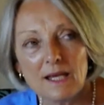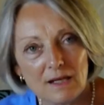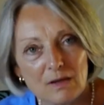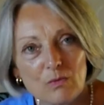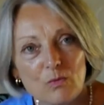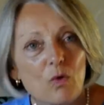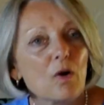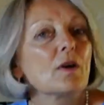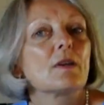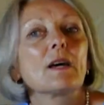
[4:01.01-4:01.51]

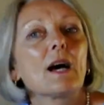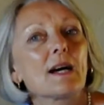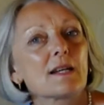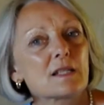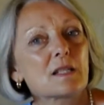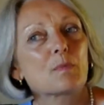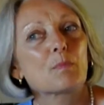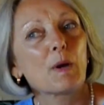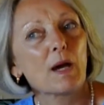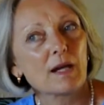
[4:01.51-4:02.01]
in one
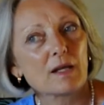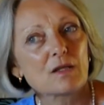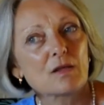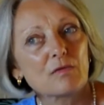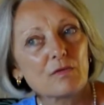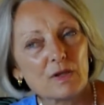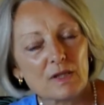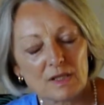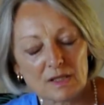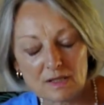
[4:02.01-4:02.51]
aspect
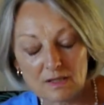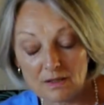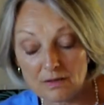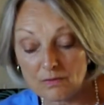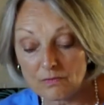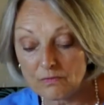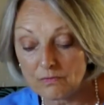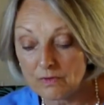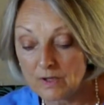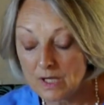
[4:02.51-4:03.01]
of
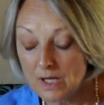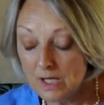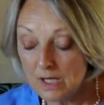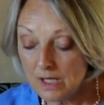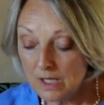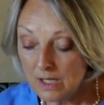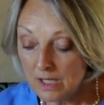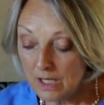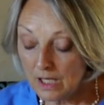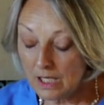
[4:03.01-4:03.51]
herself.
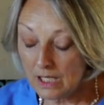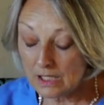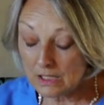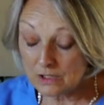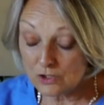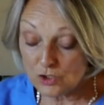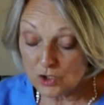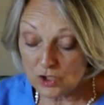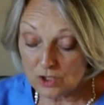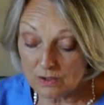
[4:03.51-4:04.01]

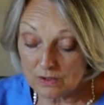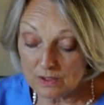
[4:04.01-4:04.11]
And